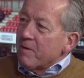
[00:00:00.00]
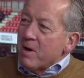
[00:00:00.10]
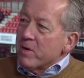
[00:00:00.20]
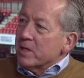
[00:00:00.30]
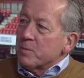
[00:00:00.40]

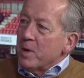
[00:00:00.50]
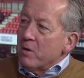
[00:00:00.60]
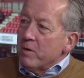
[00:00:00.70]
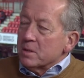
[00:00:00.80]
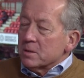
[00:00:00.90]
Very
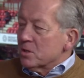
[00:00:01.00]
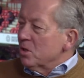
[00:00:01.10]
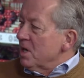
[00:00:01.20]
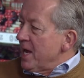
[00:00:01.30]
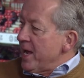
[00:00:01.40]
experienced,
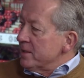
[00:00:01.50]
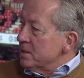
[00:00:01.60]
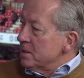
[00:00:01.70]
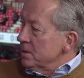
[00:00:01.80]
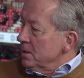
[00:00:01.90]
good
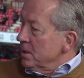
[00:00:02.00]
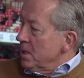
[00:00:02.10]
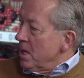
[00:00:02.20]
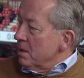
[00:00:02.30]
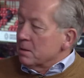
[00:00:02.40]
lads,
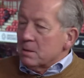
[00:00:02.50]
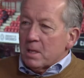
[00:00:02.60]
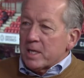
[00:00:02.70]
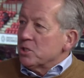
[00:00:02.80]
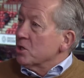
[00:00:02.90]
and
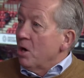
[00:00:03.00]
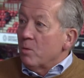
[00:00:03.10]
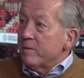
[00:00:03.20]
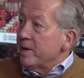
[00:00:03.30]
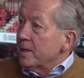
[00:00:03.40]
they just got
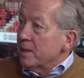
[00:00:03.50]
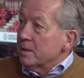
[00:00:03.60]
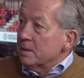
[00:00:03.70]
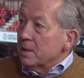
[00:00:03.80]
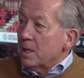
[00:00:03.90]
on with it.
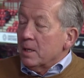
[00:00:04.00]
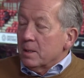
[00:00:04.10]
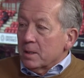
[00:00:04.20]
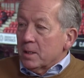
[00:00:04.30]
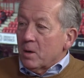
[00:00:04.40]
And,
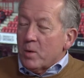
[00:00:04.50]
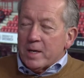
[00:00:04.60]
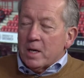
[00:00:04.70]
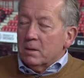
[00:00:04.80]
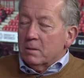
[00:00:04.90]
you
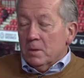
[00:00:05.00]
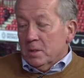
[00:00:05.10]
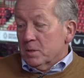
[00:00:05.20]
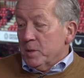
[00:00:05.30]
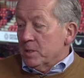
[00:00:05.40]
know,
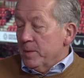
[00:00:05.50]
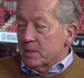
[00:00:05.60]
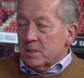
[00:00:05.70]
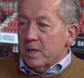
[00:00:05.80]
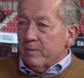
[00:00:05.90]
especially me and